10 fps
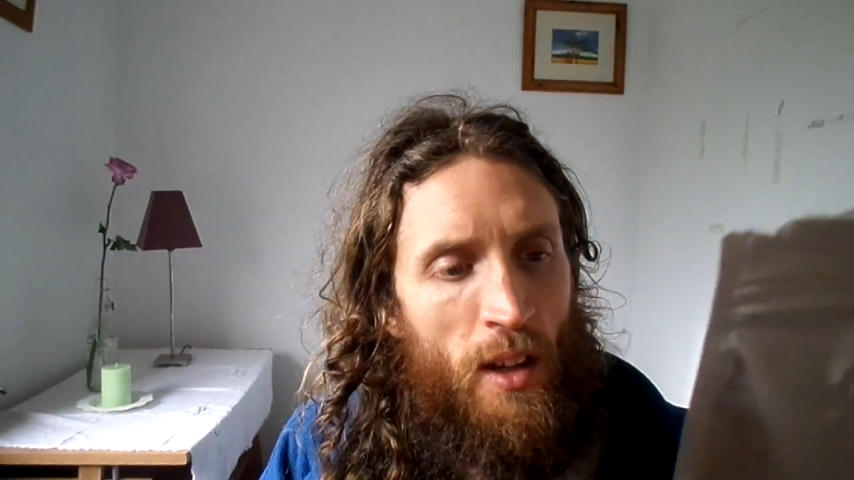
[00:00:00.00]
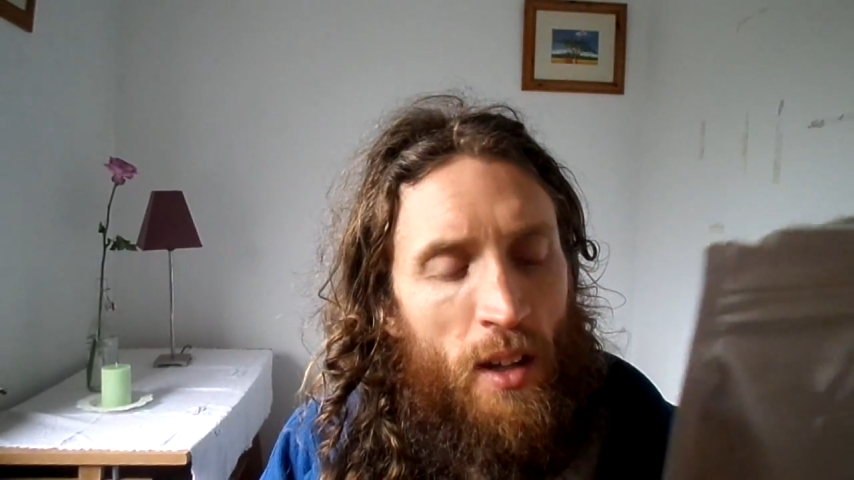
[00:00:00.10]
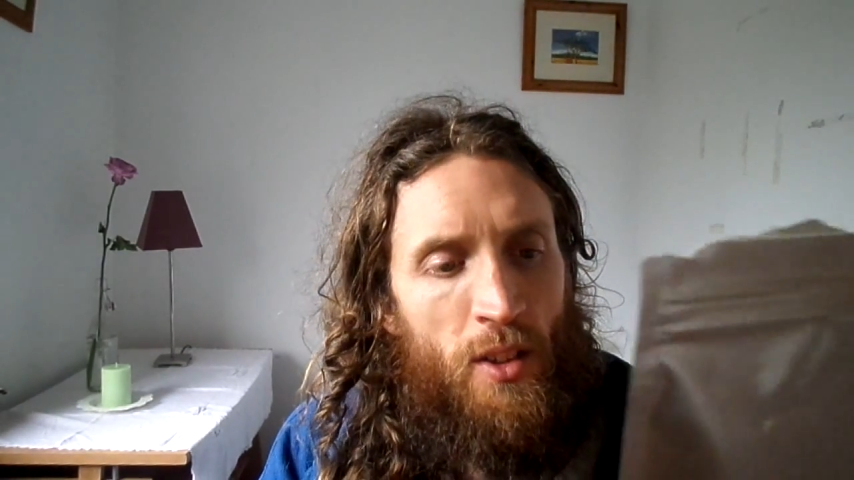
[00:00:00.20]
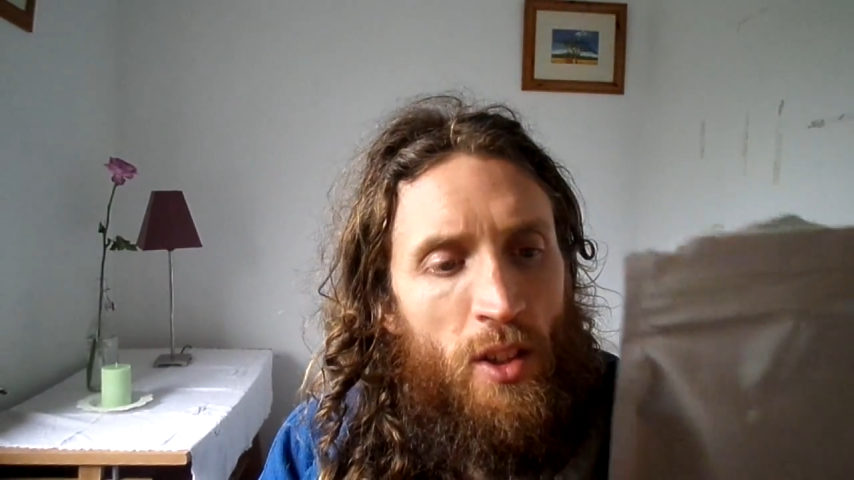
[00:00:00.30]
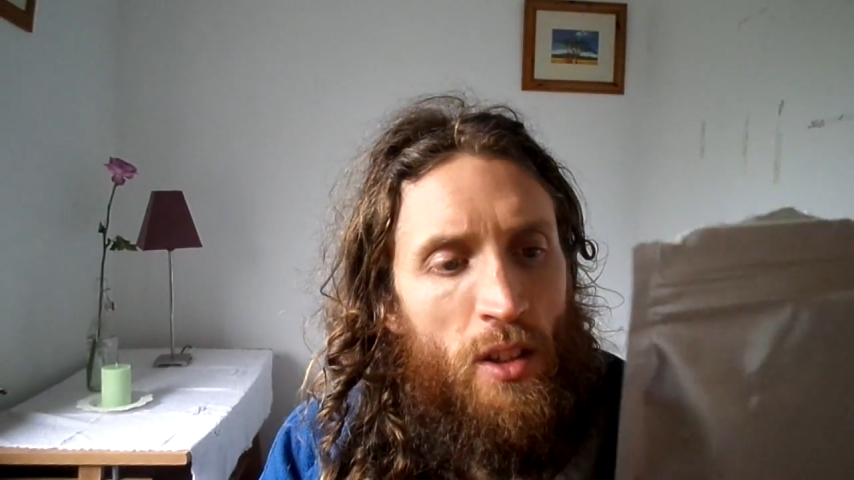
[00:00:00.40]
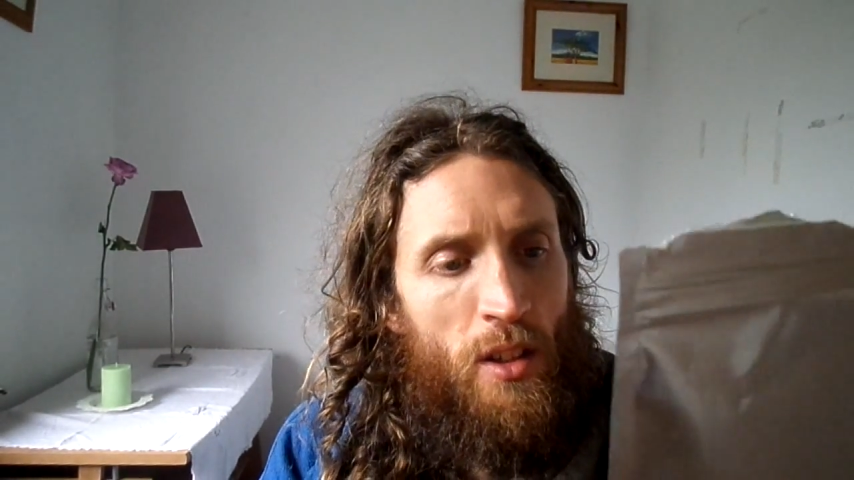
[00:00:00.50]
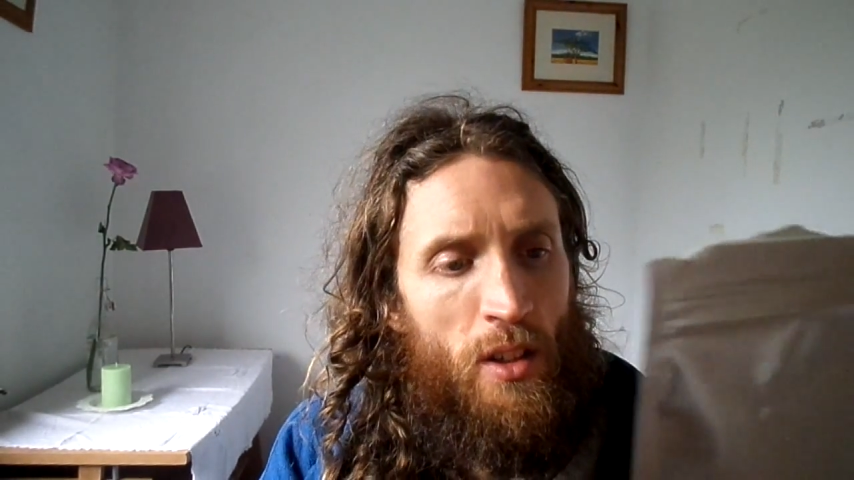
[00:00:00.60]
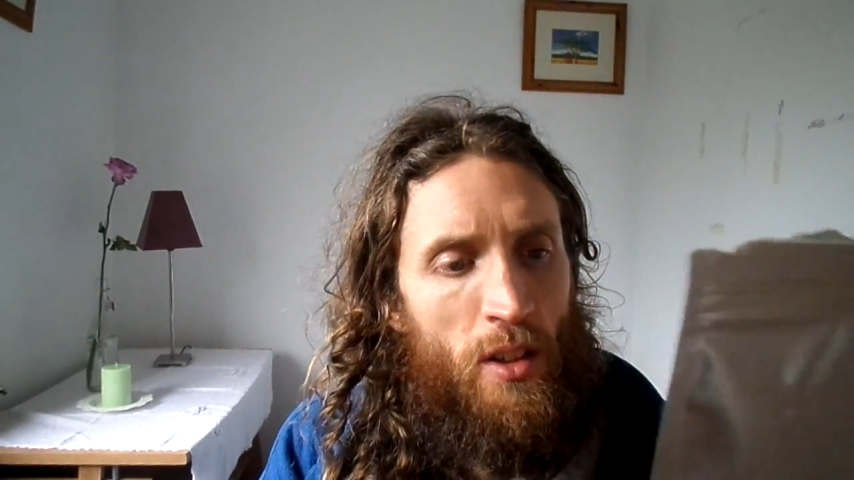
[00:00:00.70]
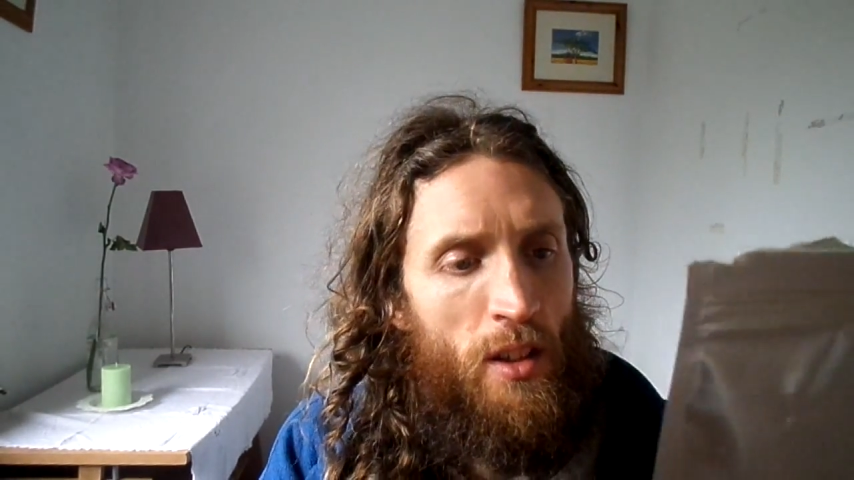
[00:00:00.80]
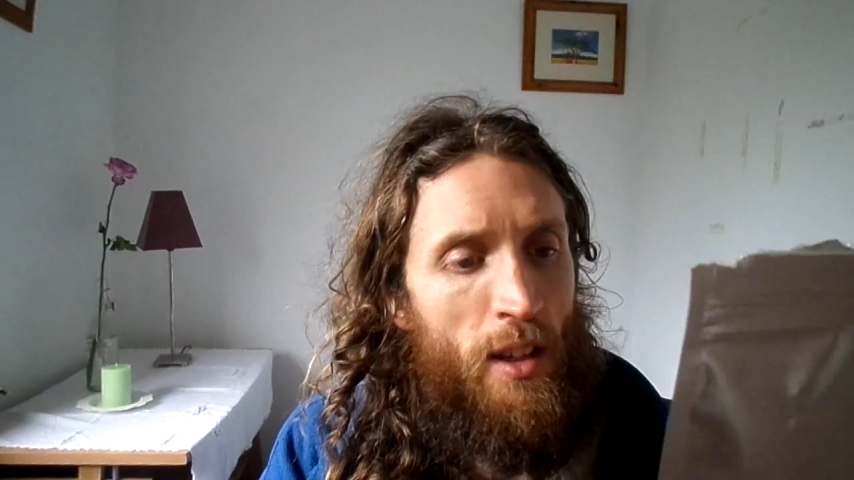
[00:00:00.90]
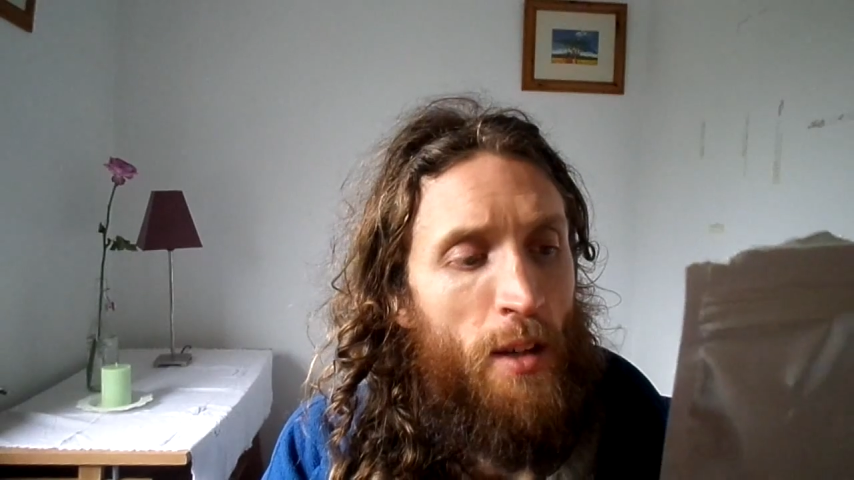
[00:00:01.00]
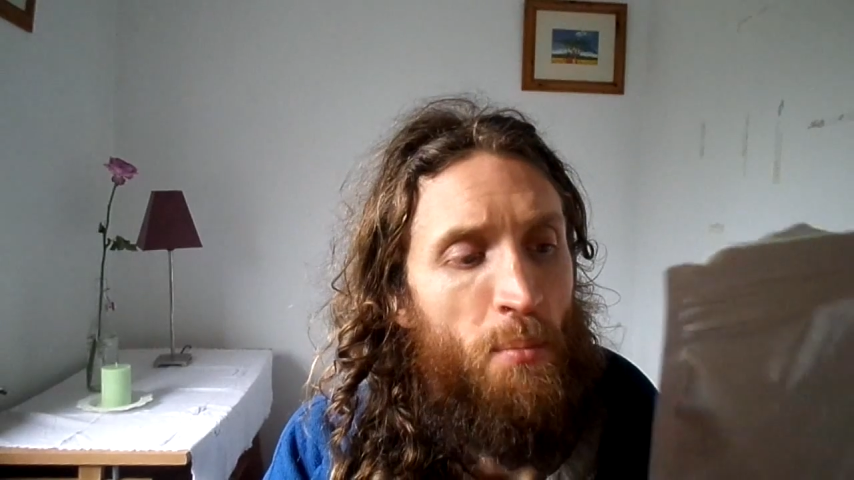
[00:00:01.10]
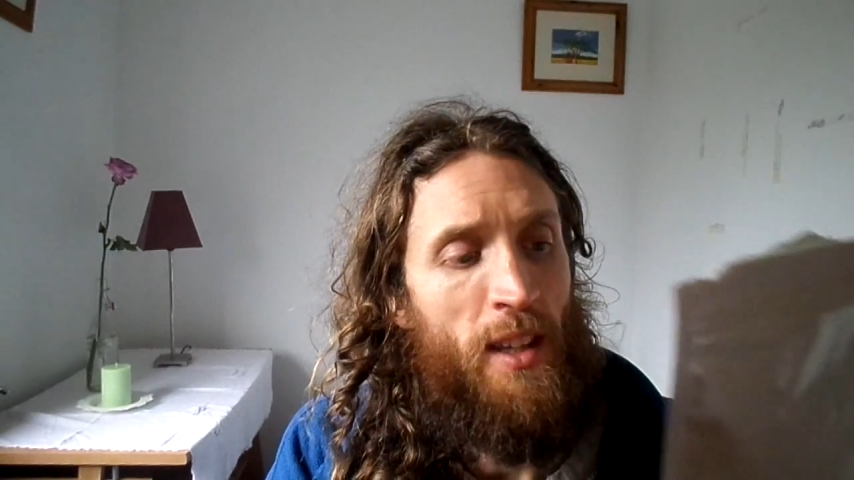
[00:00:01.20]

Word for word: anti yeah